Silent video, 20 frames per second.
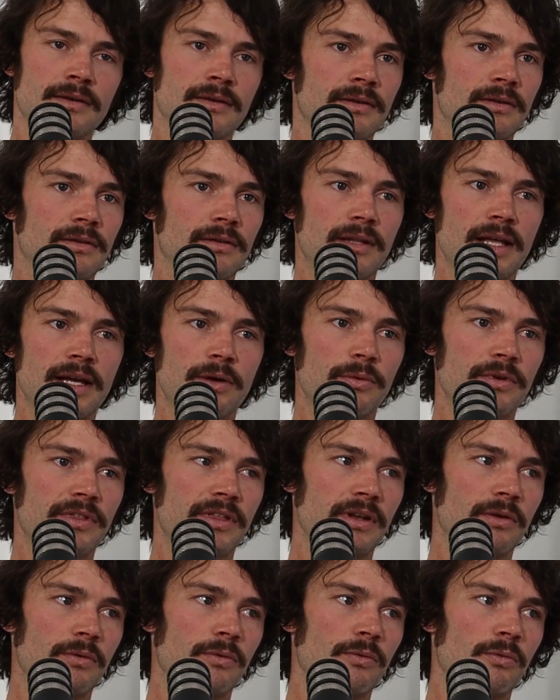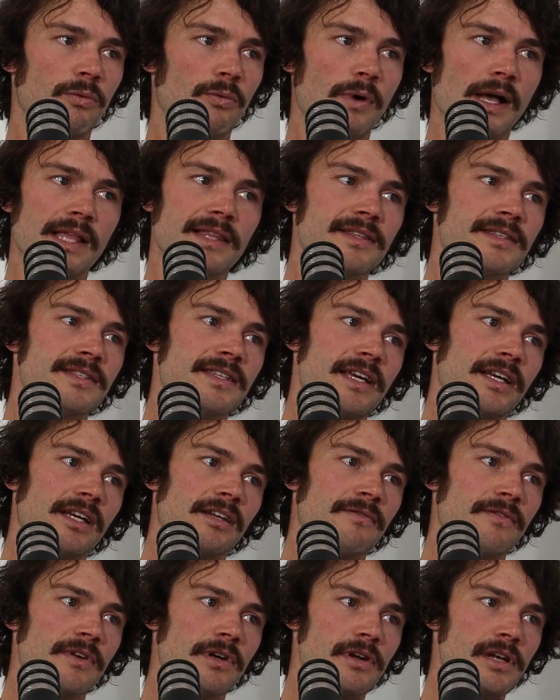like within 1 second
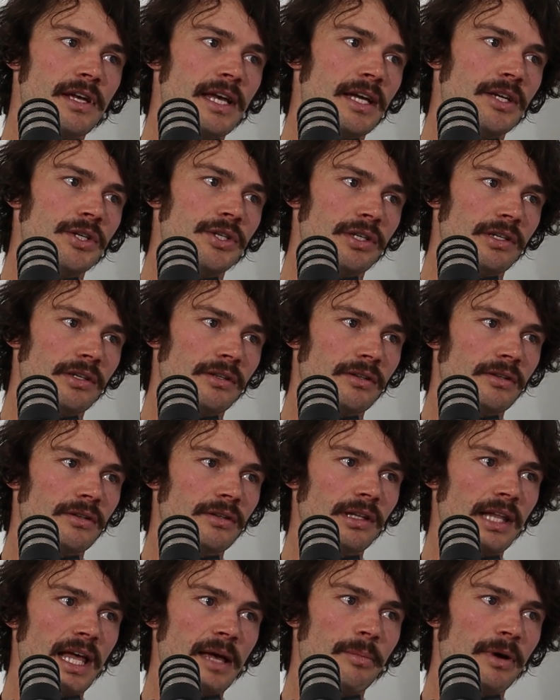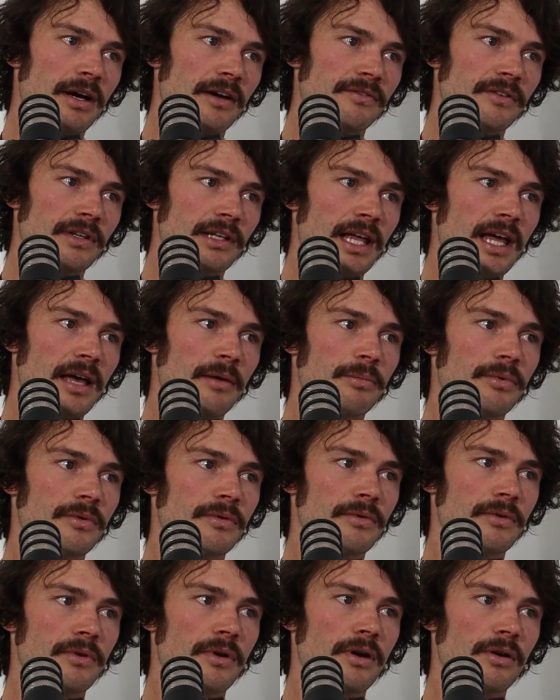variation, lap after lap,
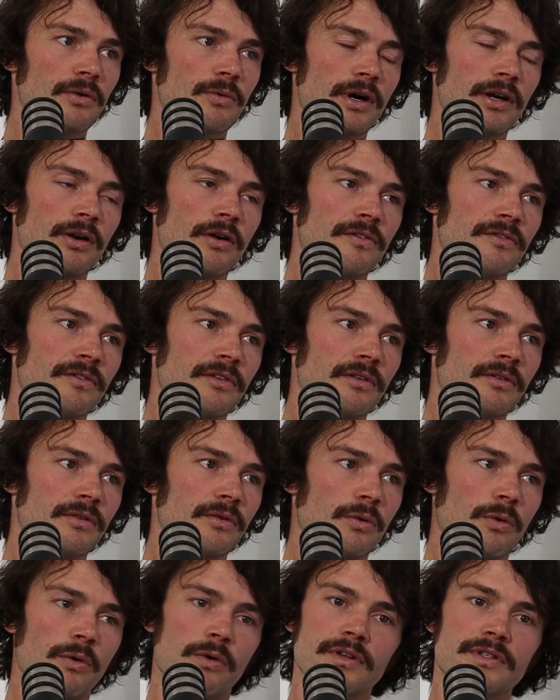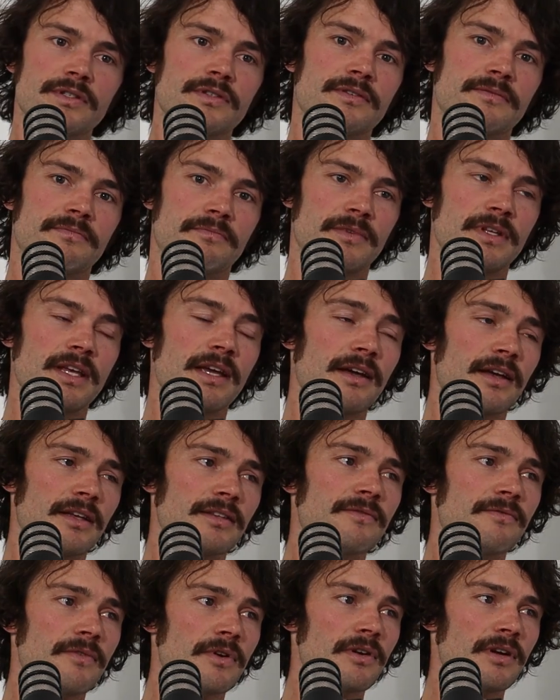quite often, or it's
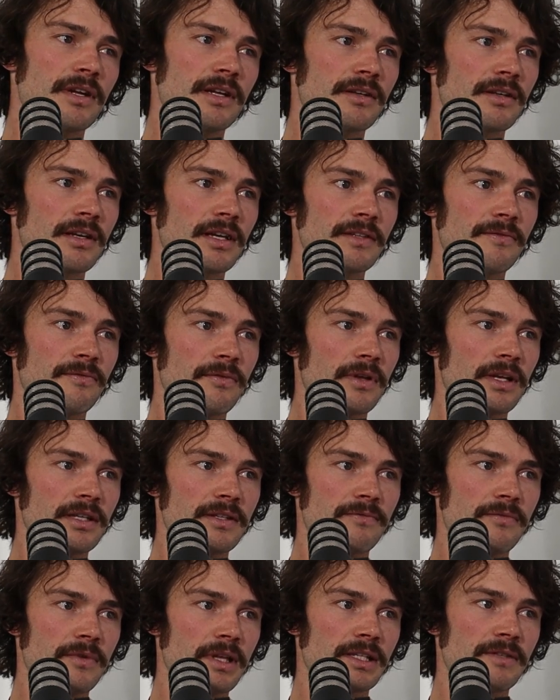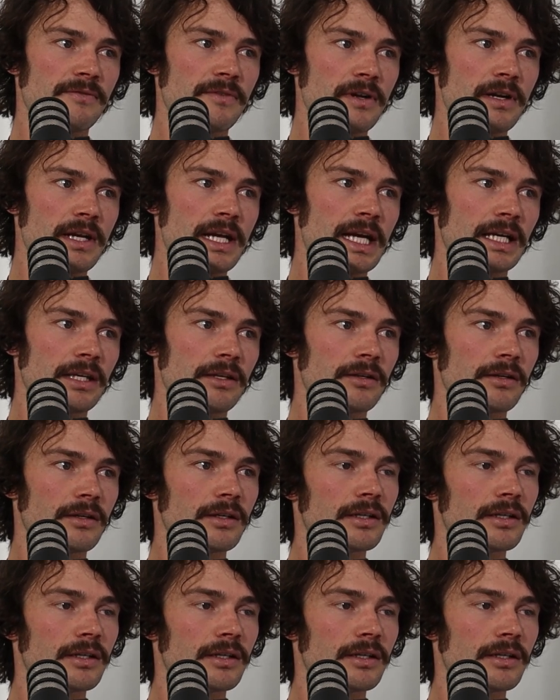very accurate.